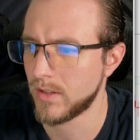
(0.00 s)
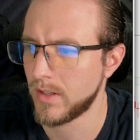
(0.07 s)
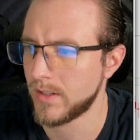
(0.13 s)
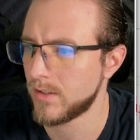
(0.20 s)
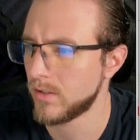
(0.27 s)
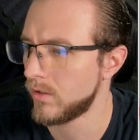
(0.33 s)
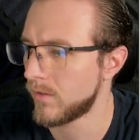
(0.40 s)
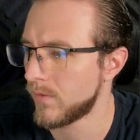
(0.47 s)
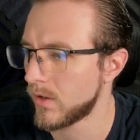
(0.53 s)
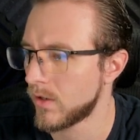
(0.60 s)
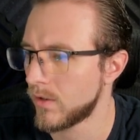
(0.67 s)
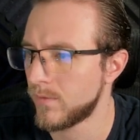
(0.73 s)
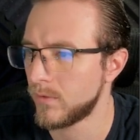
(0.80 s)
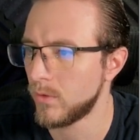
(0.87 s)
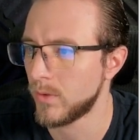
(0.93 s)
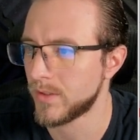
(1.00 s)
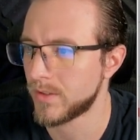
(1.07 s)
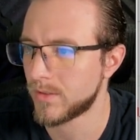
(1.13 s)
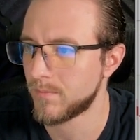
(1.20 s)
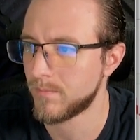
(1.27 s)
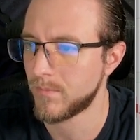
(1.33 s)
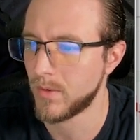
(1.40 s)
is I like to look for
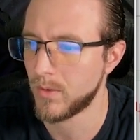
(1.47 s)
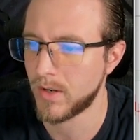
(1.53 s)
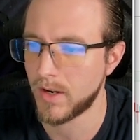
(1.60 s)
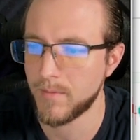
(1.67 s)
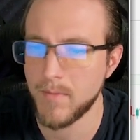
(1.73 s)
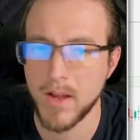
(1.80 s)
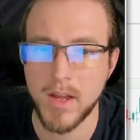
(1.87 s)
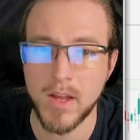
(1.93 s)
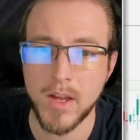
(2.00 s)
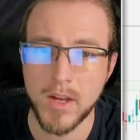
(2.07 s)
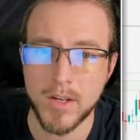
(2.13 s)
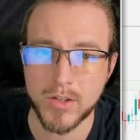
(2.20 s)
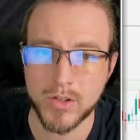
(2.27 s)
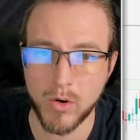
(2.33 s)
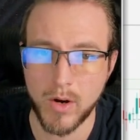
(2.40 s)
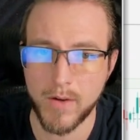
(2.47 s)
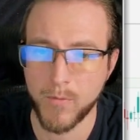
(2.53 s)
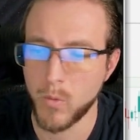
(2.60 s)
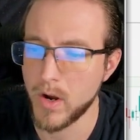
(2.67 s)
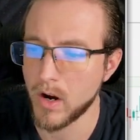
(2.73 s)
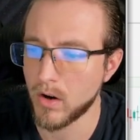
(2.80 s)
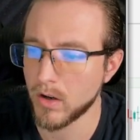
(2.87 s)
confluence. Okay. So
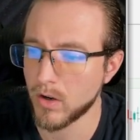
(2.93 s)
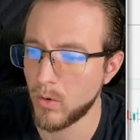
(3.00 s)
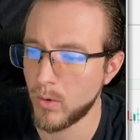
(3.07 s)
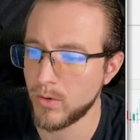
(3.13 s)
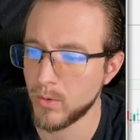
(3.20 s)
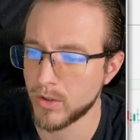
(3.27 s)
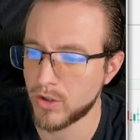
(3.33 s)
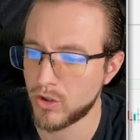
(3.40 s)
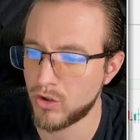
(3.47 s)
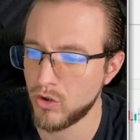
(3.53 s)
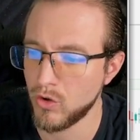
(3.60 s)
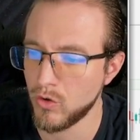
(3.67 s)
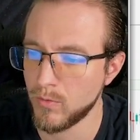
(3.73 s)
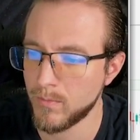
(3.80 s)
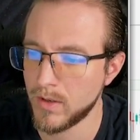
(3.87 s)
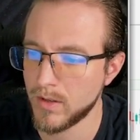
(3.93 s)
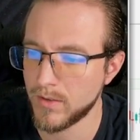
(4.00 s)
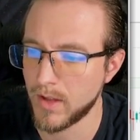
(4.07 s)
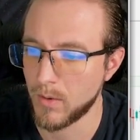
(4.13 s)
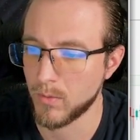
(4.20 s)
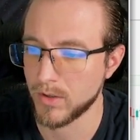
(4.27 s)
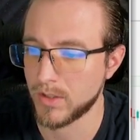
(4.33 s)
if we are going to assume
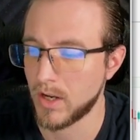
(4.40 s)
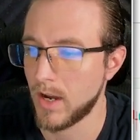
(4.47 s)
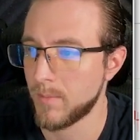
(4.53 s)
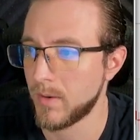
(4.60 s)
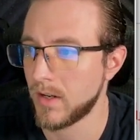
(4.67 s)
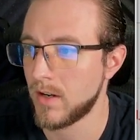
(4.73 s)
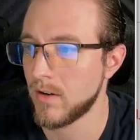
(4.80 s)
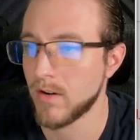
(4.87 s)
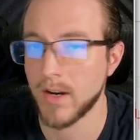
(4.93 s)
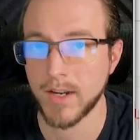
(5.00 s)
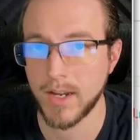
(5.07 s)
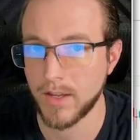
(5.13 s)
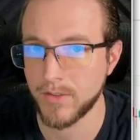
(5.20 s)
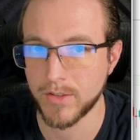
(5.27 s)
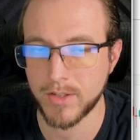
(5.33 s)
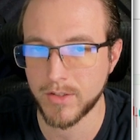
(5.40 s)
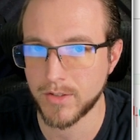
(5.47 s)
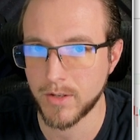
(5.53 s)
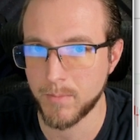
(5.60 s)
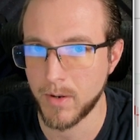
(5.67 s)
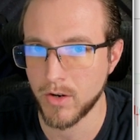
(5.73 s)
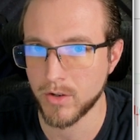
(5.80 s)
that we're topping here, again, this
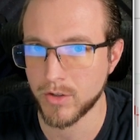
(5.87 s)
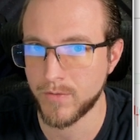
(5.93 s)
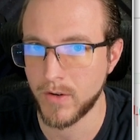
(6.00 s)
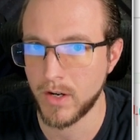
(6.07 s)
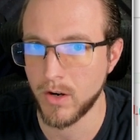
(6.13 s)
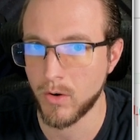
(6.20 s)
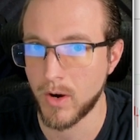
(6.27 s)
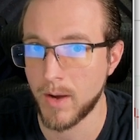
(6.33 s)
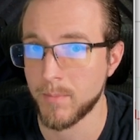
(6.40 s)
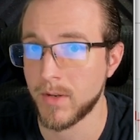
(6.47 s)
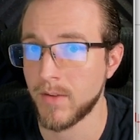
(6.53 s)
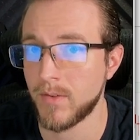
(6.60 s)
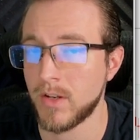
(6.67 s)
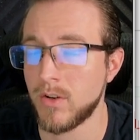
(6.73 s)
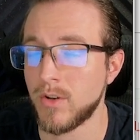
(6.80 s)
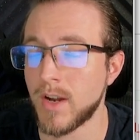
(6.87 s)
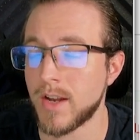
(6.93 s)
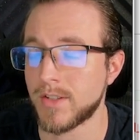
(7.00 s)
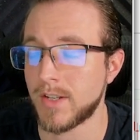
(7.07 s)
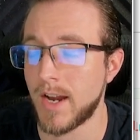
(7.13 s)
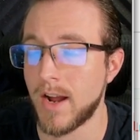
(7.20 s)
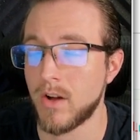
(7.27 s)
isn't a bearish video. I'm giving you
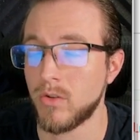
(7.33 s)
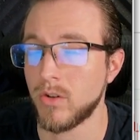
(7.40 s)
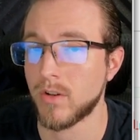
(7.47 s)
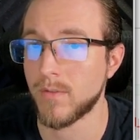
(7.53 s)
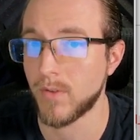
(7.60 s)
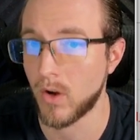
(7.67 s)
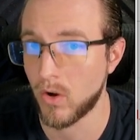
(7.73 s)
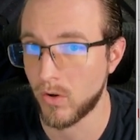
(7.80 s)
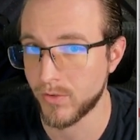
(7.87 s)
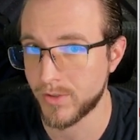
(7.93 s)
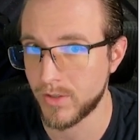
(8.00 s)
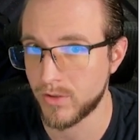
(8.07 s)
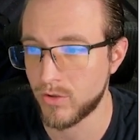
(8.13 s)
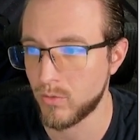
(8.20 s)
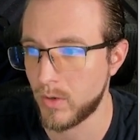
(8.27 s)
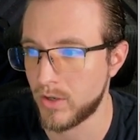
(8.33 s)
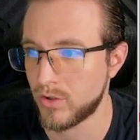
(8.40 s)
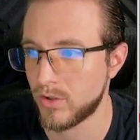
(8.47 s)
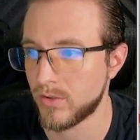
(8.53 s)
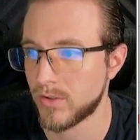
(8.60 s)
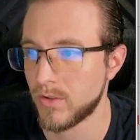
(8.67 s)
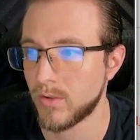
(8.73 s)
guys an outlook of all
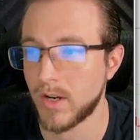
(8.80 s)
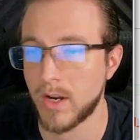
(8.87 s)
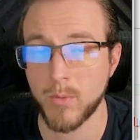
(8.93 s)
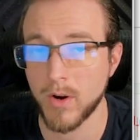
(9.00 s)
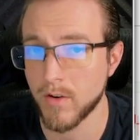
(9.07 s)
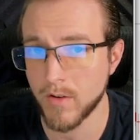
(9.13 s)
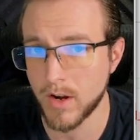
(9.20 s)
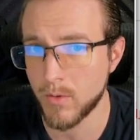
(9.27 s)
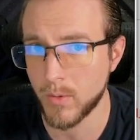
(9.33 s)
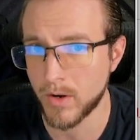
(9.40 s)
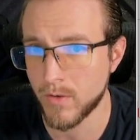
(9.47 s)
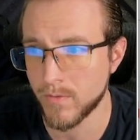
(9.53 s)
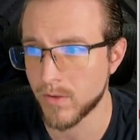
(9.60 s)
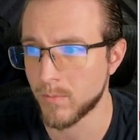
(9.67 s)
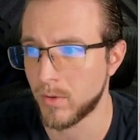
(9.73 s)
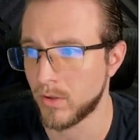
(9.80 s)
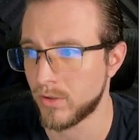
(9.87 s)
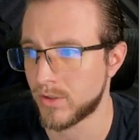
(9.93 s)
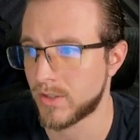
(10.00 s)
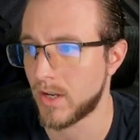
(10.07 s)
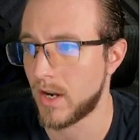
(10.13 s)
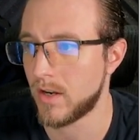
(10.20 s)
situations. Okay. We already went over the
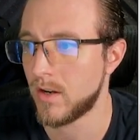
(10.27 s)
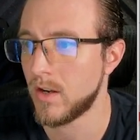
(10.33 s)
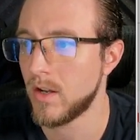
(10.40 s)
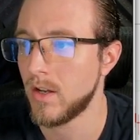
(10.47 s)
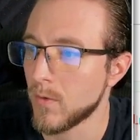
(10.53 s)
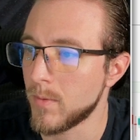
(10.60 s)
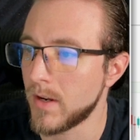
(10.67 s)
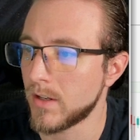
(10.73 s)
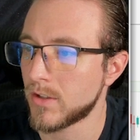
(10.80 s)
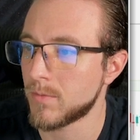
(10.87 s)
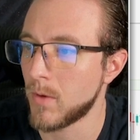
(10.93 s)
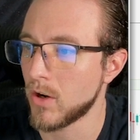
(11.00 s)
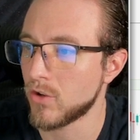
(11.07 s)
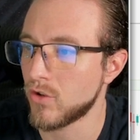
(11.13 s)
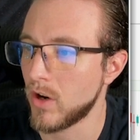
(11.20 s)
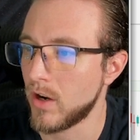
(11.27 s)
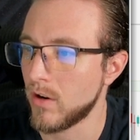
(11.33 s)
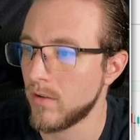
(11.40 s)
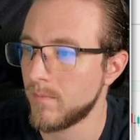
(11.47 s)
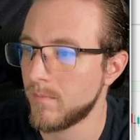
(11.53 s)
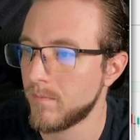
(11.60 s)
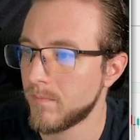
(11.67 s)
bullish side. If you're being a smart
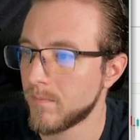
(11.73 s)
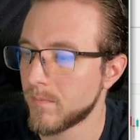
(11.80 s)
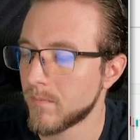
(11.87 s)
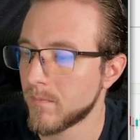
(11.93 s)
trader